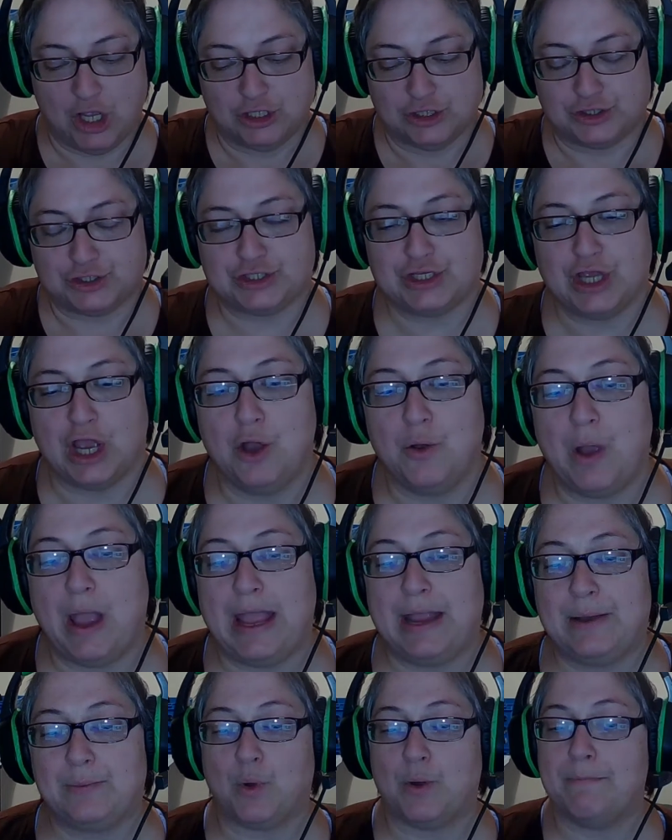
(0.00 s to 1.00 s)
So
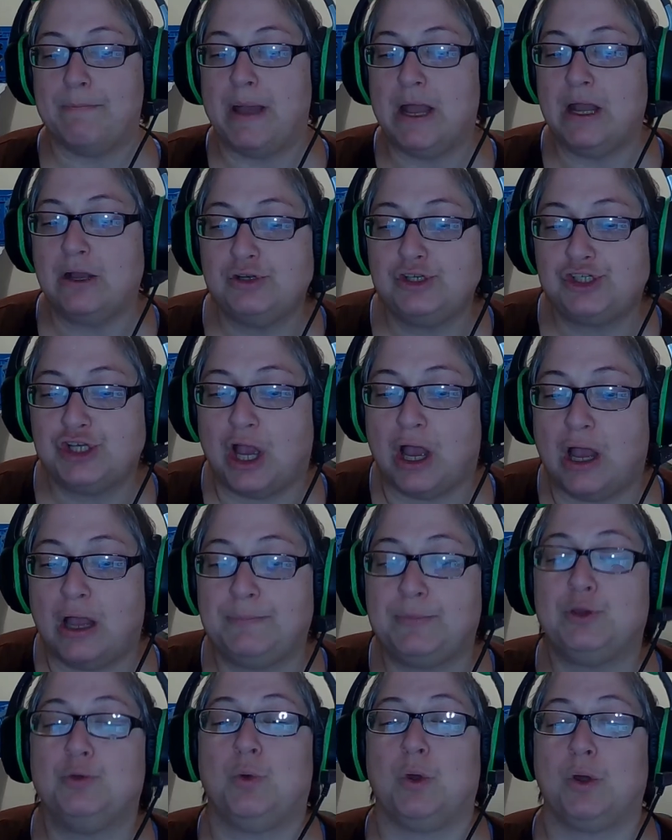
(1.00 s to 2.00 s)
a remote
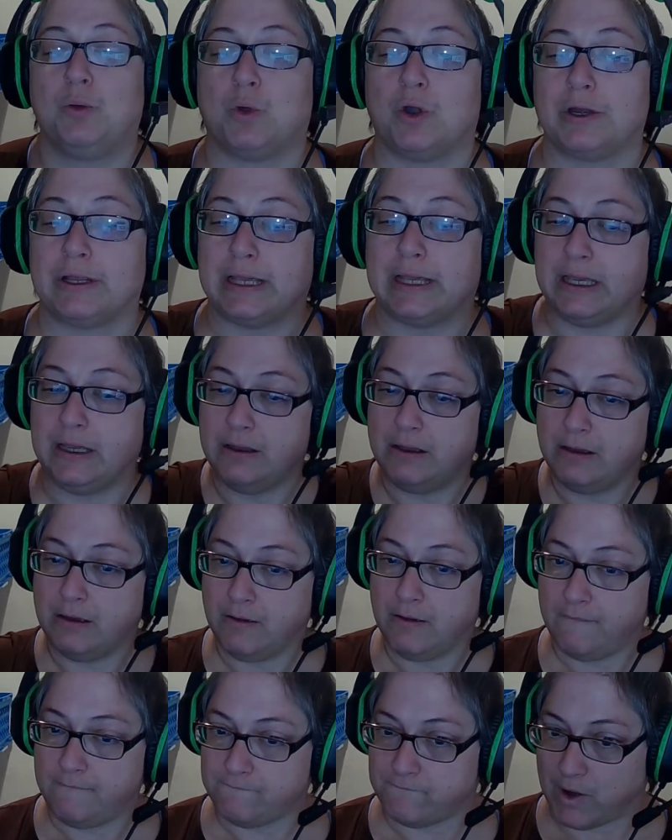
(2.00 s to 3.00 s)
job, you are working
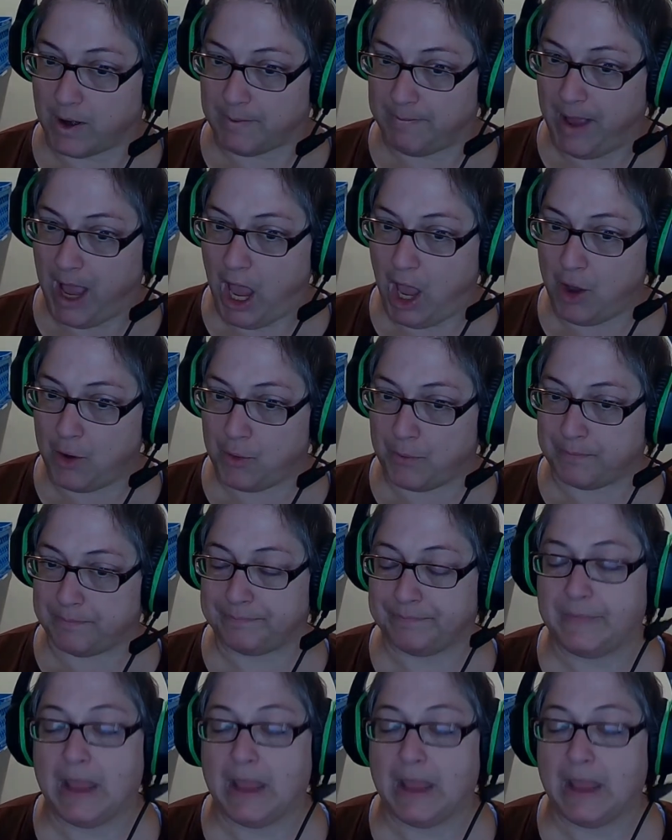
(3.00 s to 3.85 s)
from home.